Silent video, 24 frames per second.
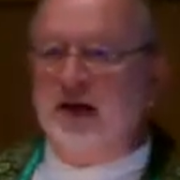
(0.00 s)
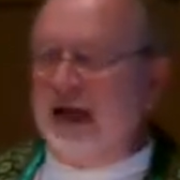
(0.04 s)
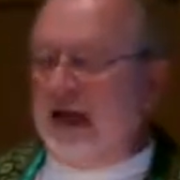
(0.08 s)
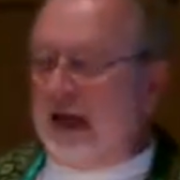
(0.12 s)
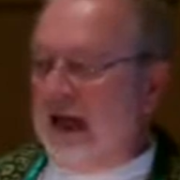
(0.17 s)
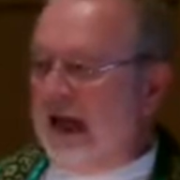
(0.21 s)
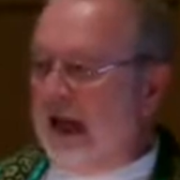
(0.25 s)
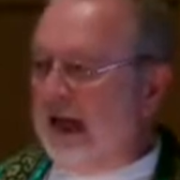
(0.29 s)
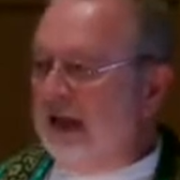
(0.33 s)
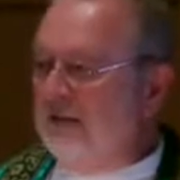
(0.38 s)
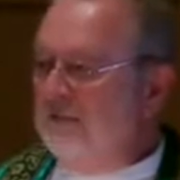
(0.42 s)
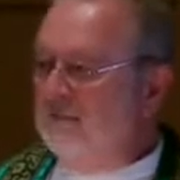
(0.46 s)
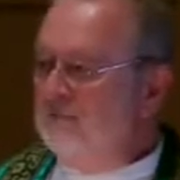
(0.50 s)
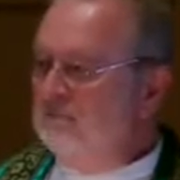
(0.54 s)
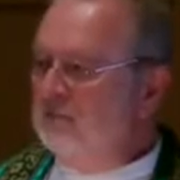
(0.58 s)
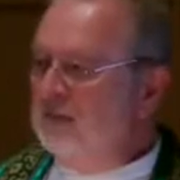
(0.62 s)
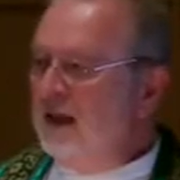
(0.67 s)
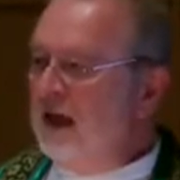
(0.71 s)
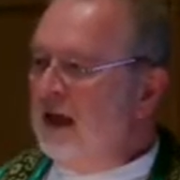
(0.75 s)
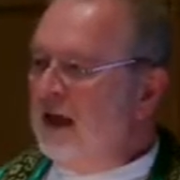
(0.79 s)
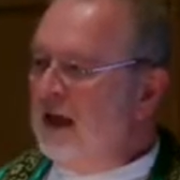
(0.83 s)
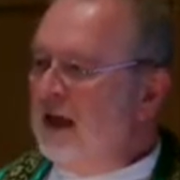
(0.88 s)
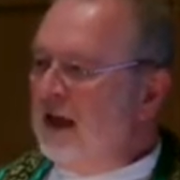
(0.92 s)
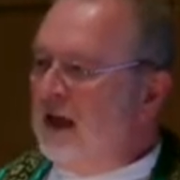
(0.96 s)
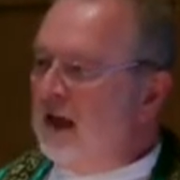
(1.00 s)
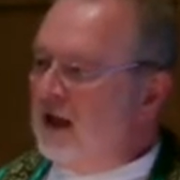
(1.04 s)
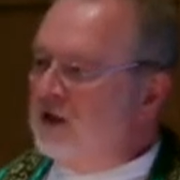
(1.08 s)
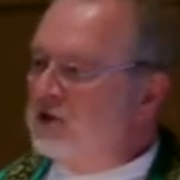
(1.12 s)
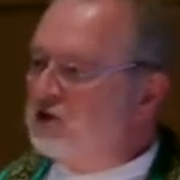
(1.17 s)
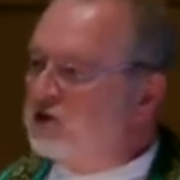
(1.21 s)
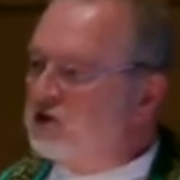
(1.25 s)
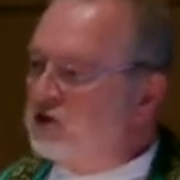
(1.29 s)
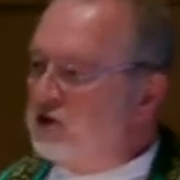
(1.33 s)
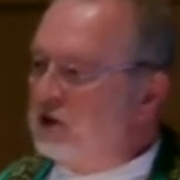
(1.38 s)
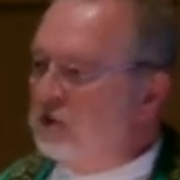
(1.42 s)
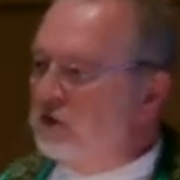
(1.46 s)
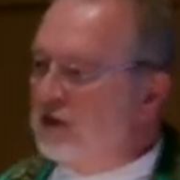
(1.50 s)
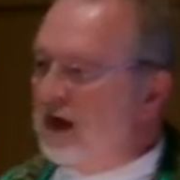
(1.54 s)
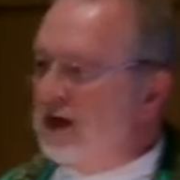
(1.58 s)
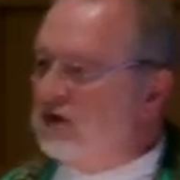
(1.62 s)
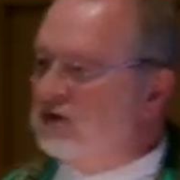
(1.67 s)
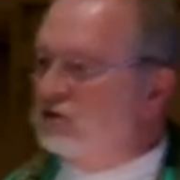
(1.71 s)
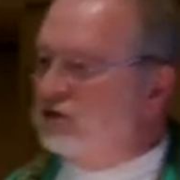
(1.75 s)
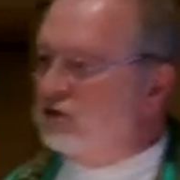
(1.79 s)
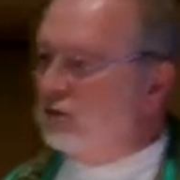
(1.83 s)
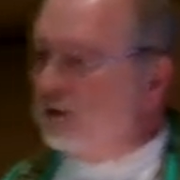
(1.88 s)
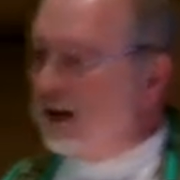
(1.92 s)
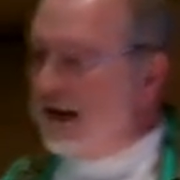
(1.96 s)
king. And so
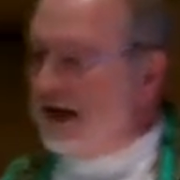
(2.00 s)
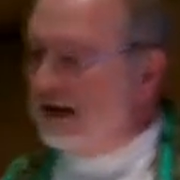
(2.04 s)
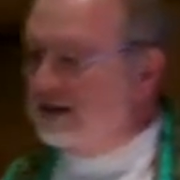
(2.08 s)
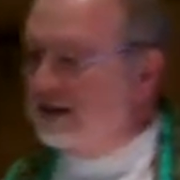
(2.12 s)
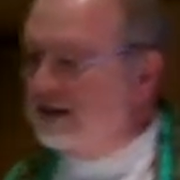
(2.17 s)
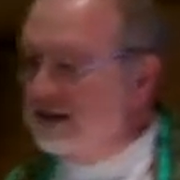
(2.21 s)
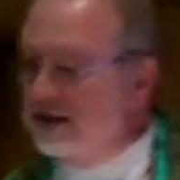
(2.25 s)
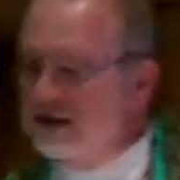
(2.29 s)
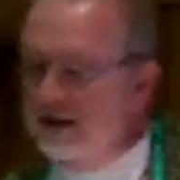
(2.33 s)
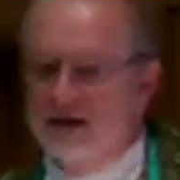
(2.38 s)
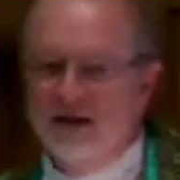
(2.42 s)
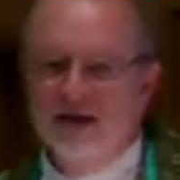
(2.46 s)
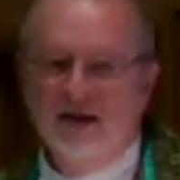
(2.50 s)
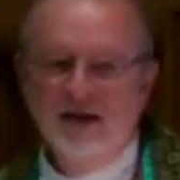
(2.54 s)
they tricked